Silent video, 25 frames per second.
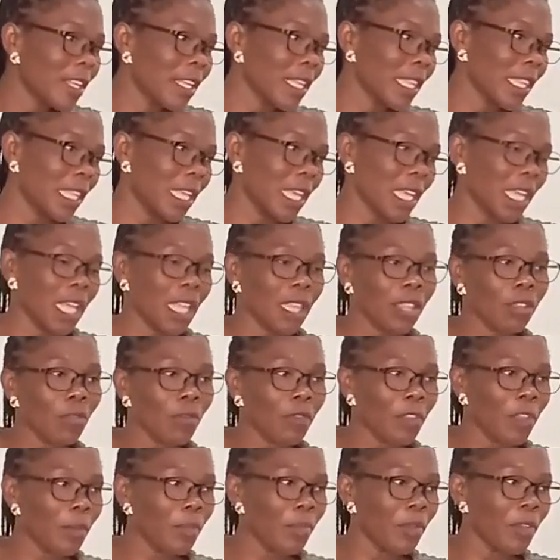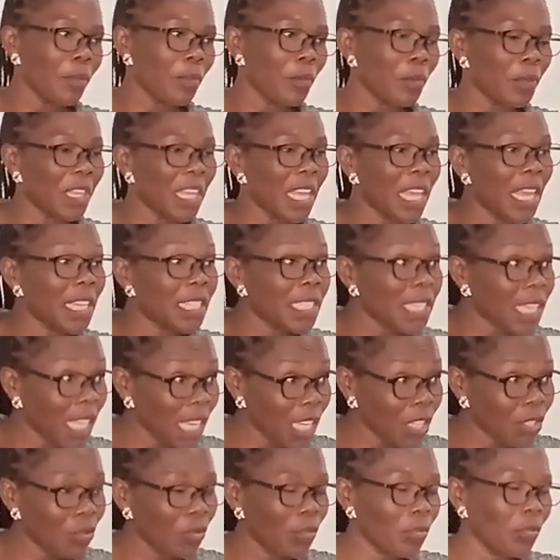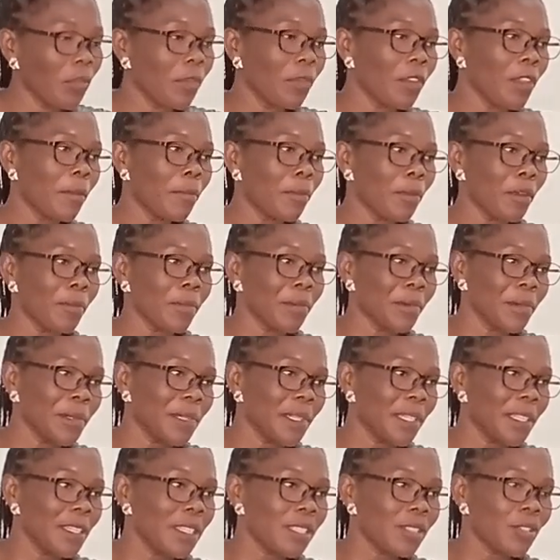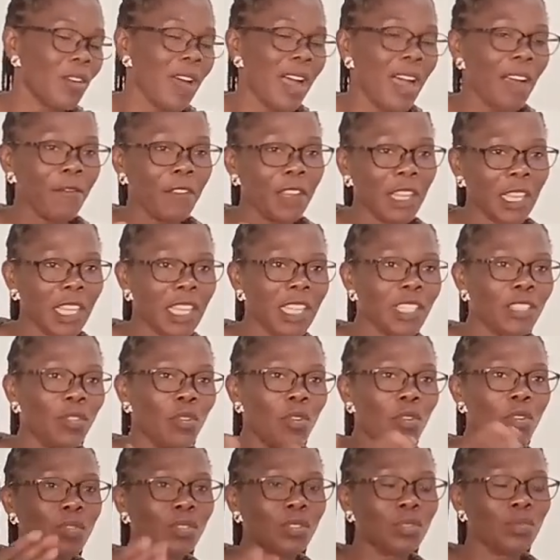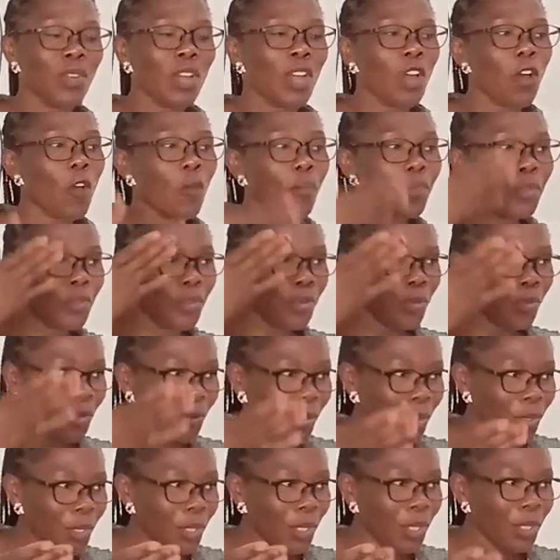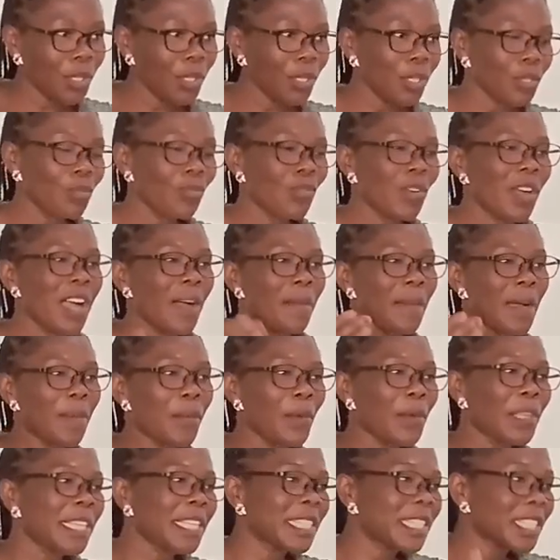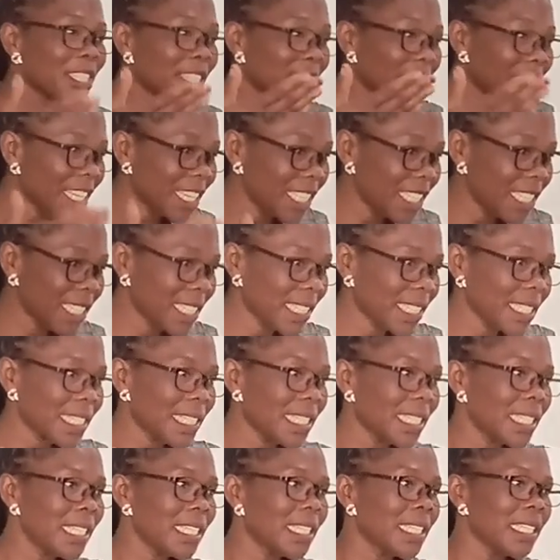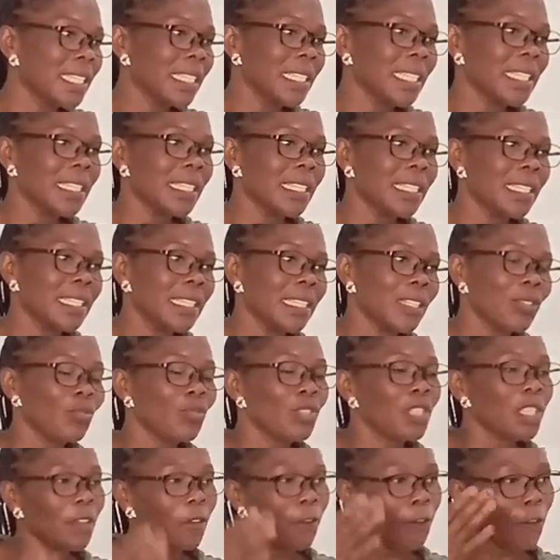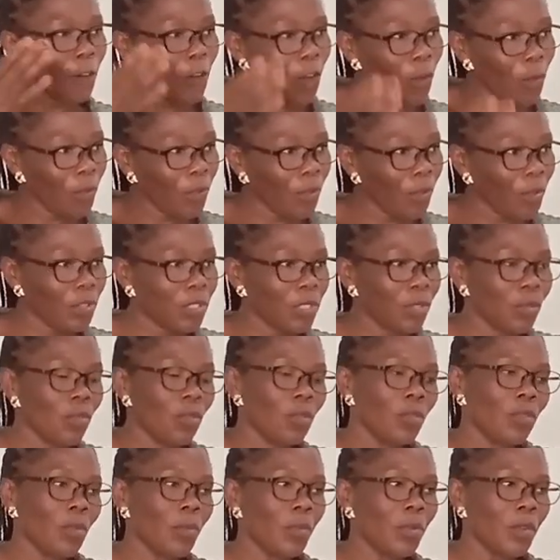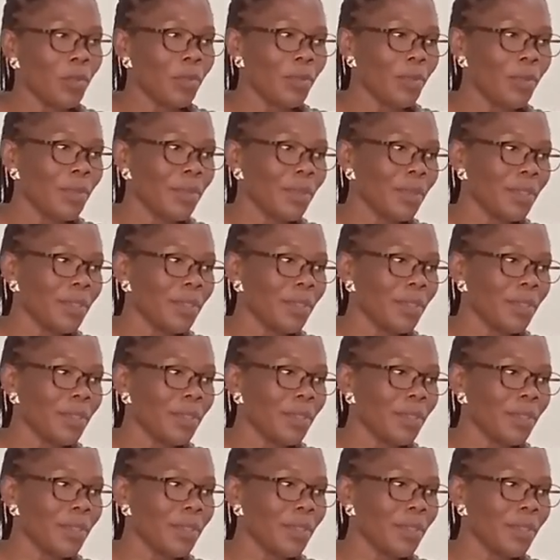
the health of the people, the education of the people. So having these goals will help you to come up with strategies to develop those rural people.